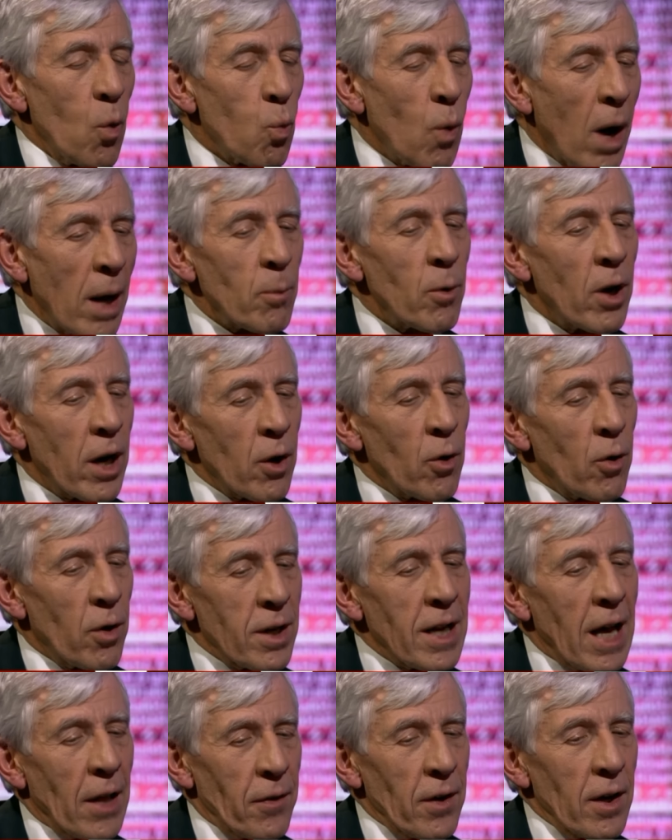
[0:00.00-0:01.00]
One way or
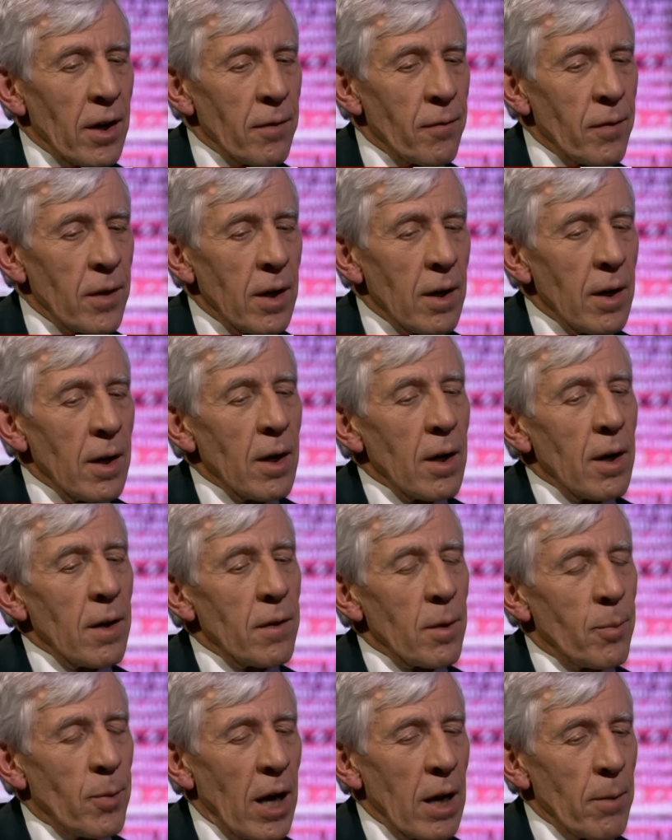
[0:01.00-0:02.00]
another,
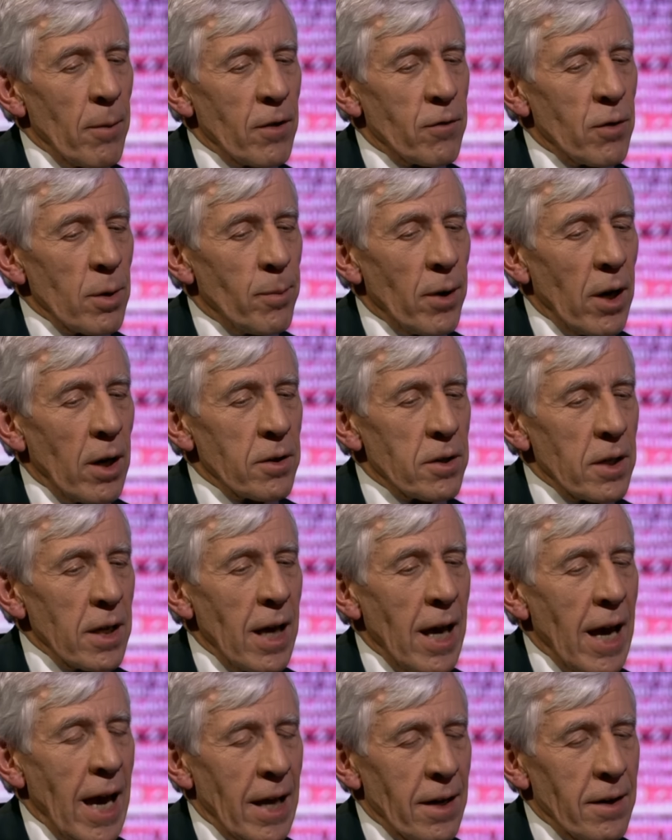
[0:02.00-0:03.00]
the parliamentary
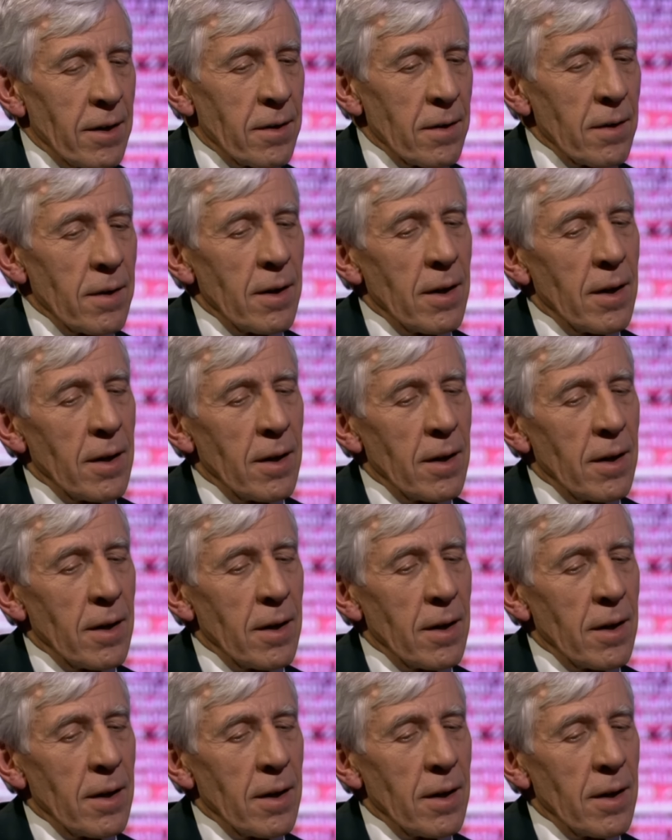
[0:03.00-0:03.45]
party and